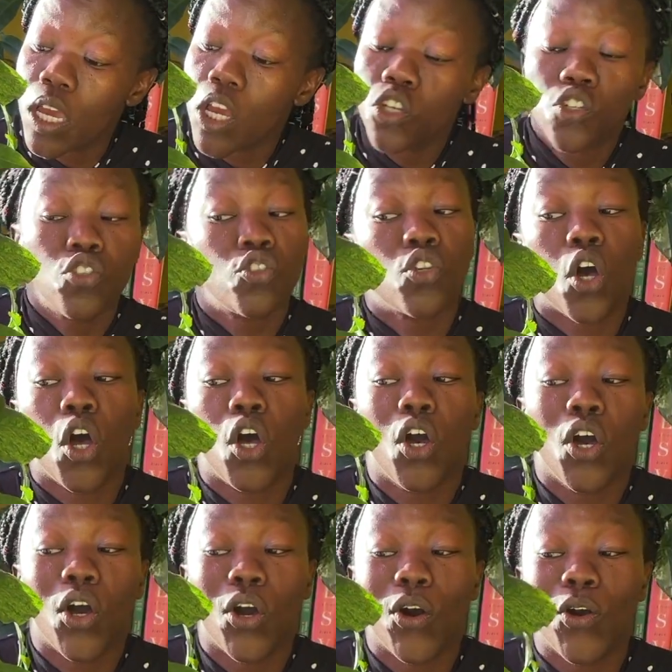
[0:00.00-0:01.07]

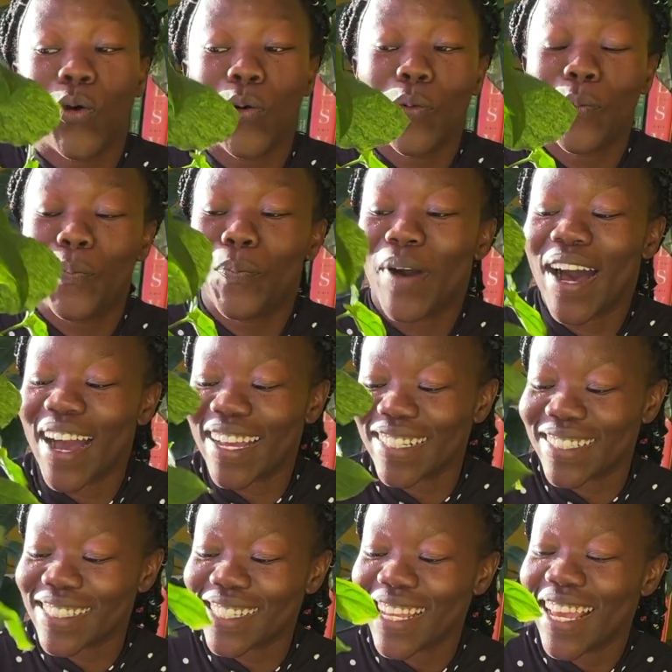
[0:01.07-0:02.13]
So,
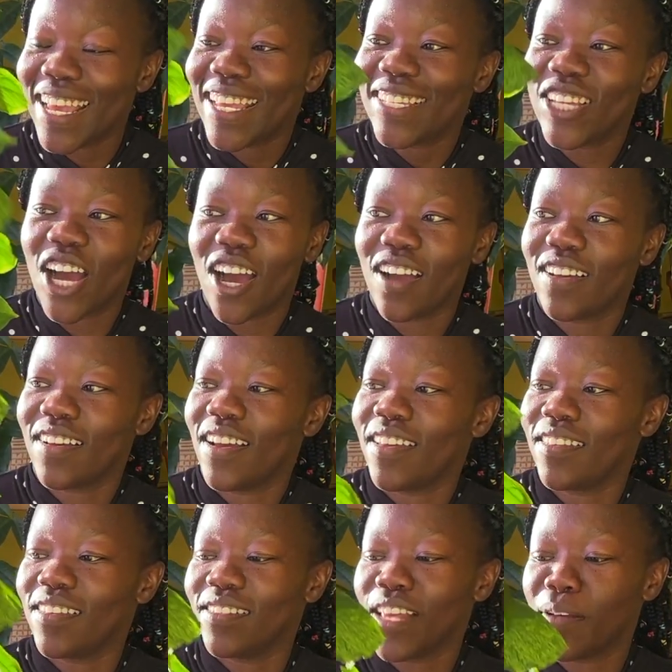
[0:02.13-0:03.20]
but yeah, I
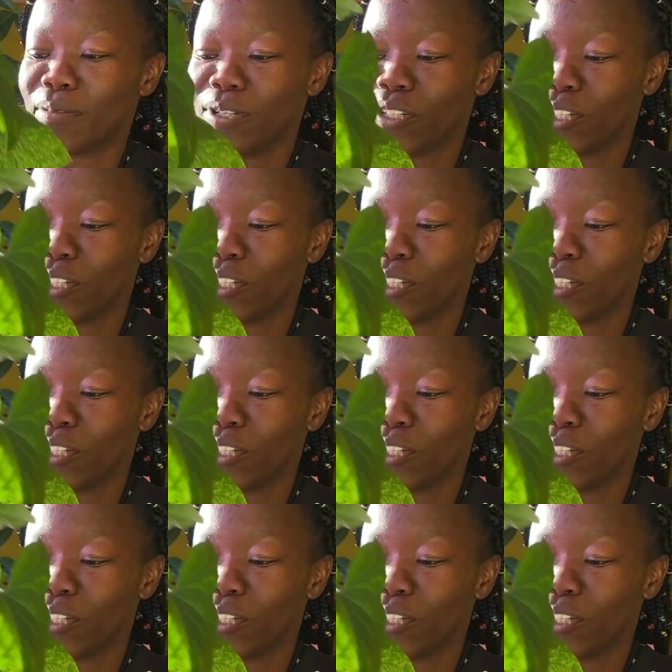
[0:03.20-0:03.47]
think it's absolutely